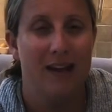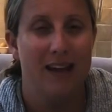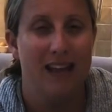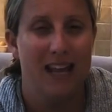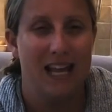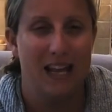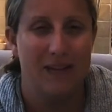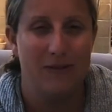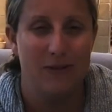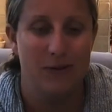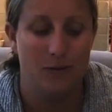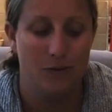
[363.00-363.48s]

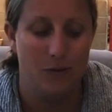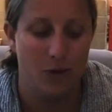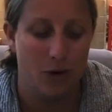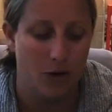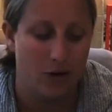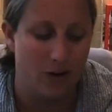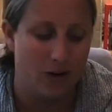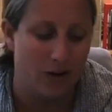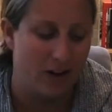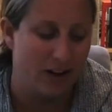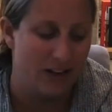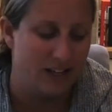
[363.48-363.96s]
If you've
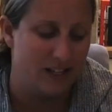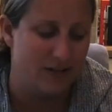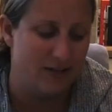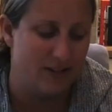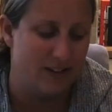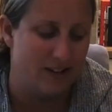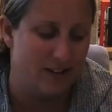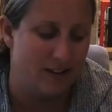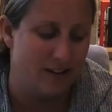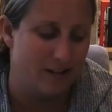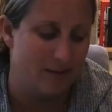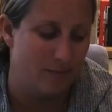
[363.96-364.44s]
got kind of
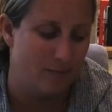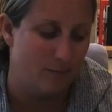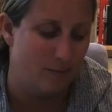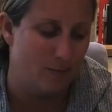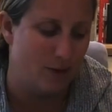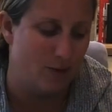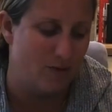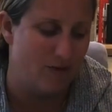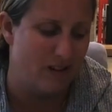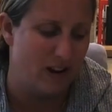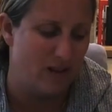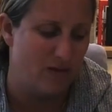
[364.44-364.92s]

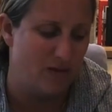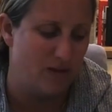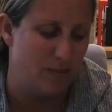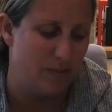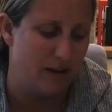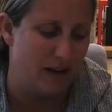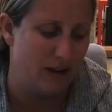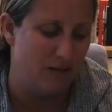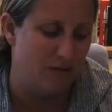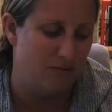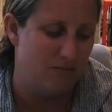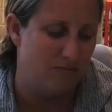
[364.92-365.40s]
around
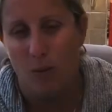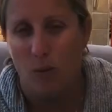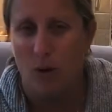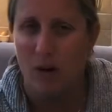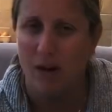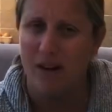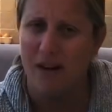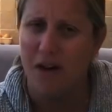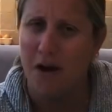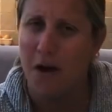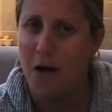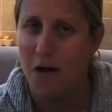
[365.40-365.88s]
about
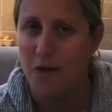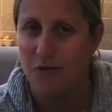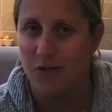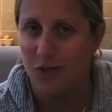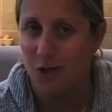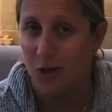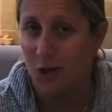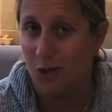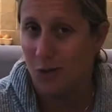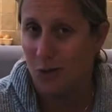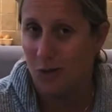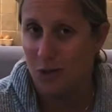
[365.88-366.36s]
1.5,
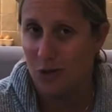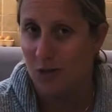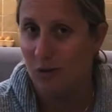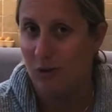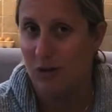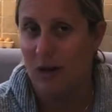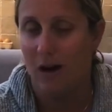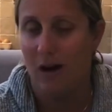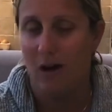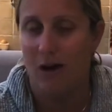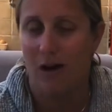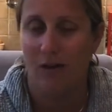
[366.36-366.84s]

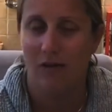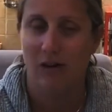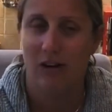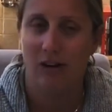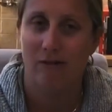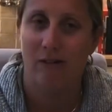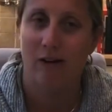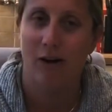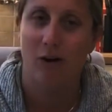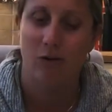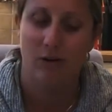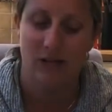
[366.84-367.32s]
2.5
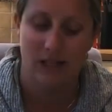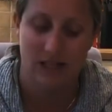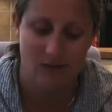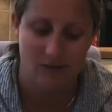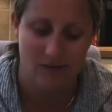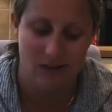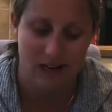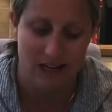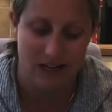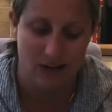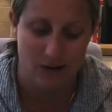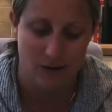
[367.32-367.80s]
year old, it's
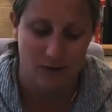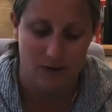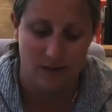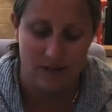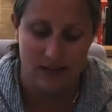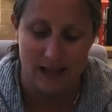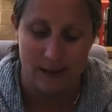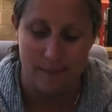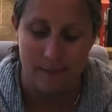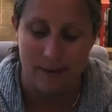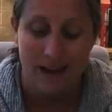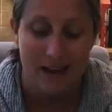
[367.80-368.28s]
really good for
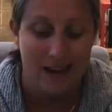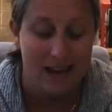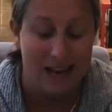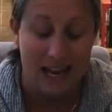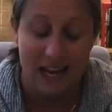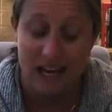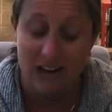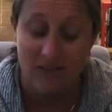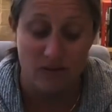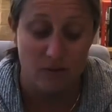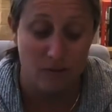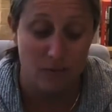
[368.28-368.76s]
them.
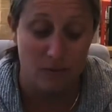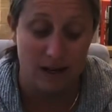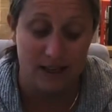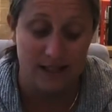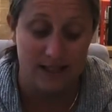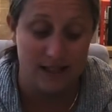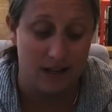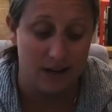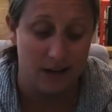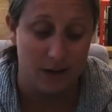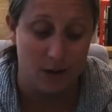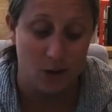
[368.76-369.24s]
Even my
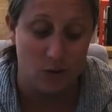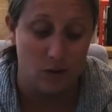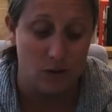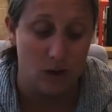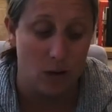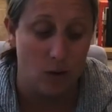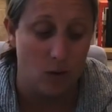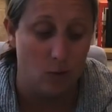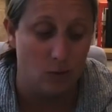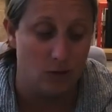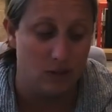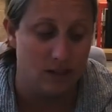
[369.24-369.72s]
son, who's
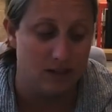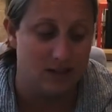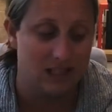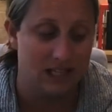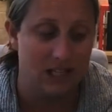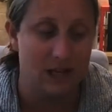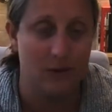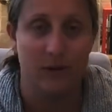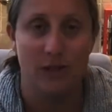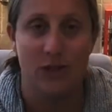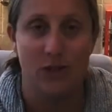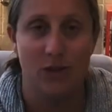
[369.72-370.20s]
older,
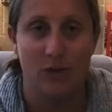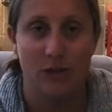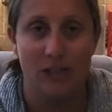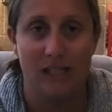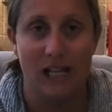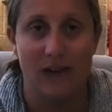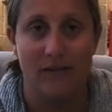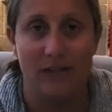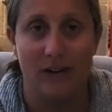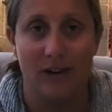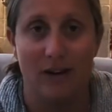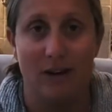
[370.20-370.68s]
still enjoys
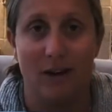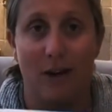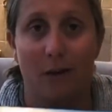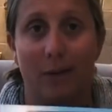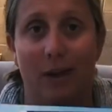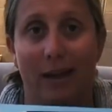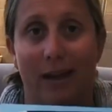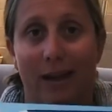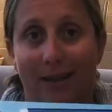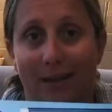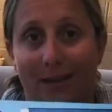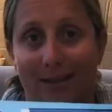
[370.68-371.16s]
having a go at
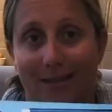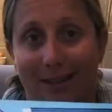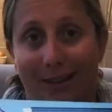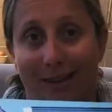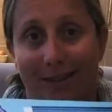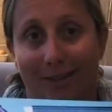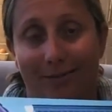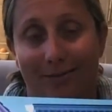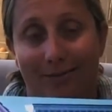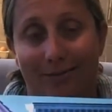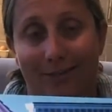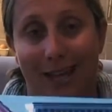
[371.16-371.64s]
it, so
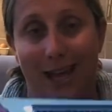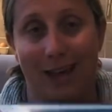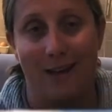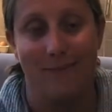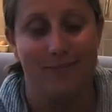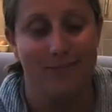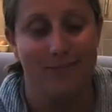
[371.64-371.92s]
yeah,